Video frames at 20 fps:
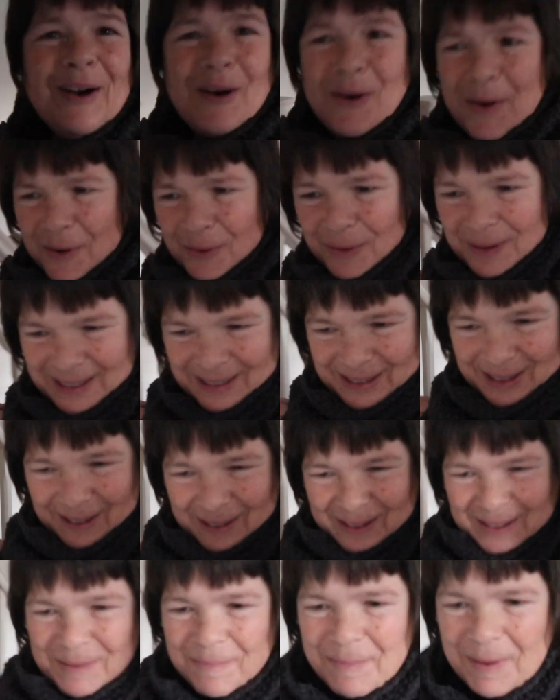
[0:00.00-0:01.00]
Oh, it's
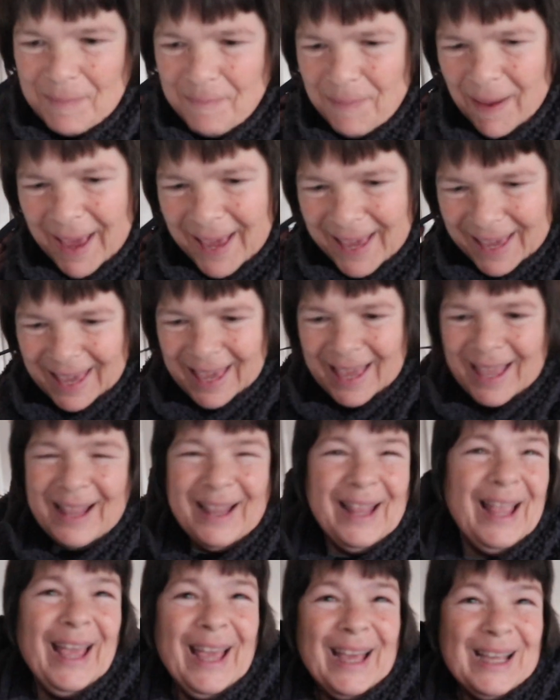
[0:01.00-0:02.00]
good to be back
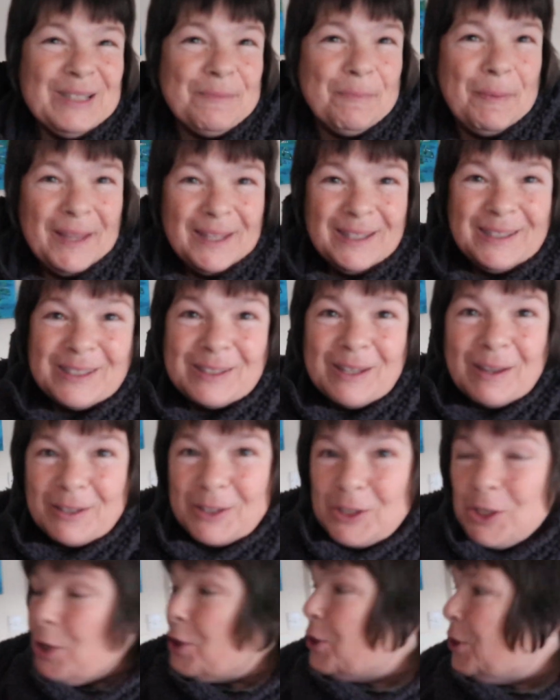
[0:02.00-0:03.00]
in. It's been
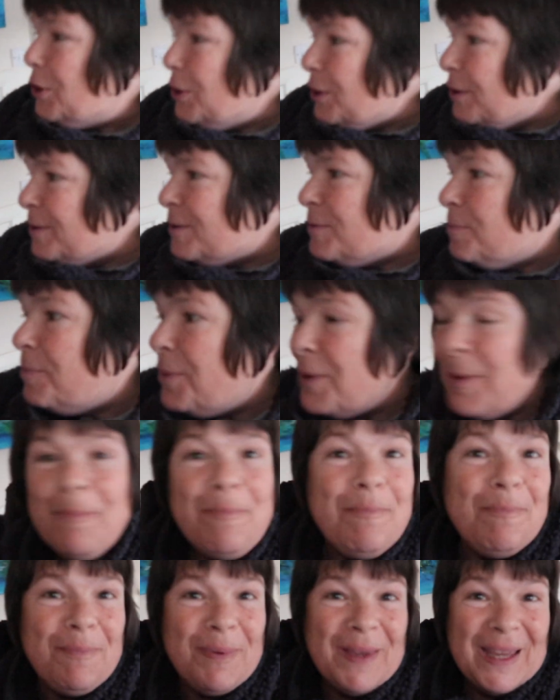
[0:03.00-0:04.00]
such a good
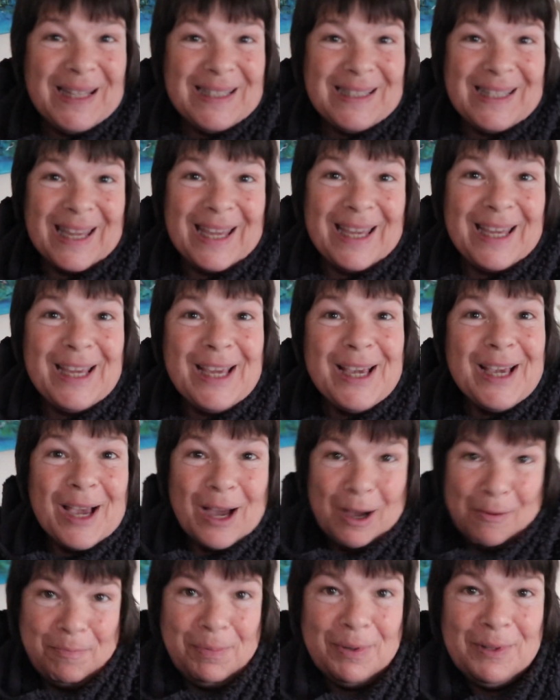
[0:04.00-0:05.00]
but busy
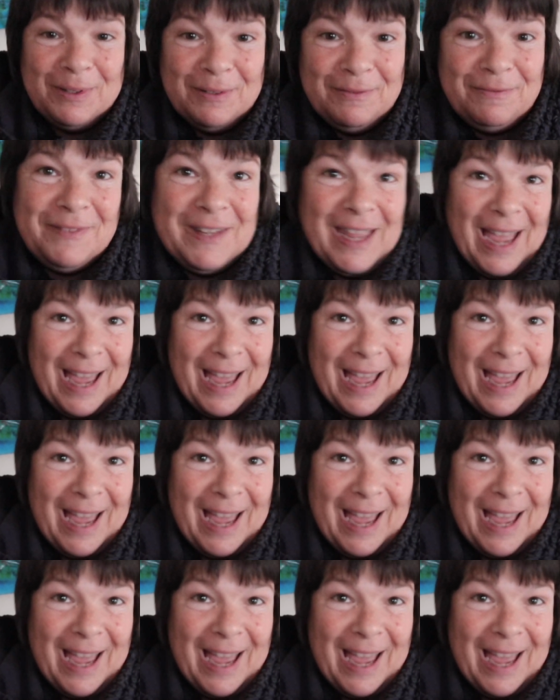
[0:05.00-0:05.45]
couple of